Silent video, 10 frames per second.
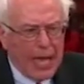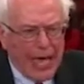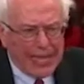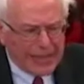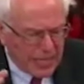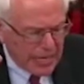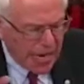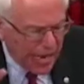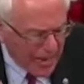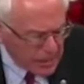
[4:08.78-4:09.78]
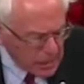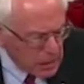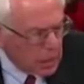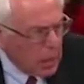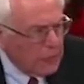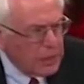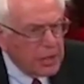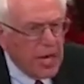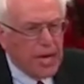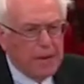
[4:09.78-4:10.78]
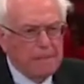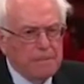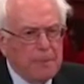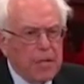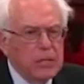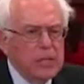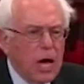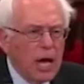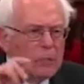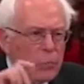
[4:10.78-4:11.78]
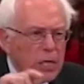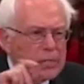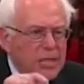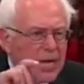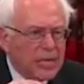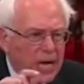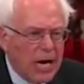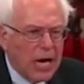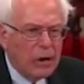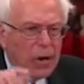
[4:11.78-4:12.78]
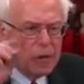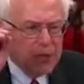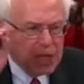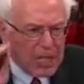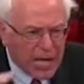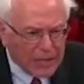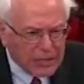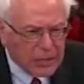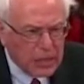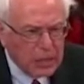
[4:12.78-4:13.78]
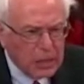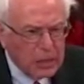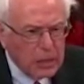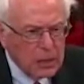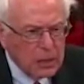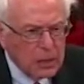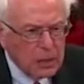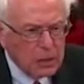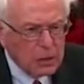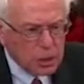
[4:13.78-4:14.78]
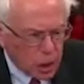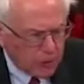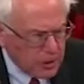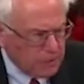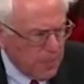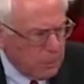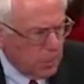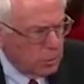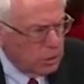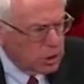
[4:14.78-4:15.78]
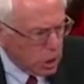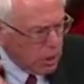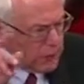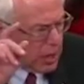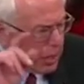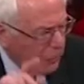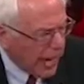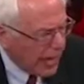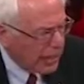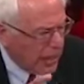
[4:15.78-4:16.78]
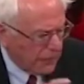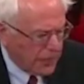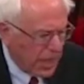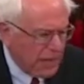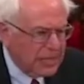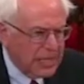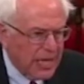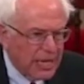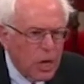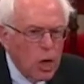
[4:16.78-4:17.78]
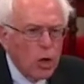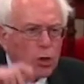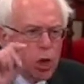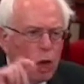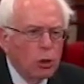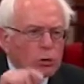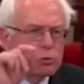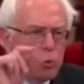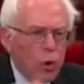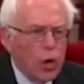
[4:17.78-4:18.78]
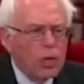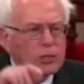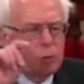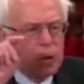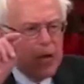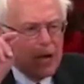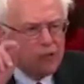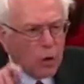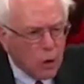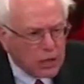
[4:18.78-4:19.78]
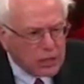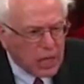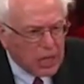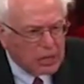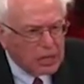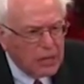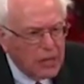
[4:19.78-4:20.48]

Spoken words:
At the end of the day, by the time we take care of the last service member who served in Iraq and Afghanistan, those wars will have cost us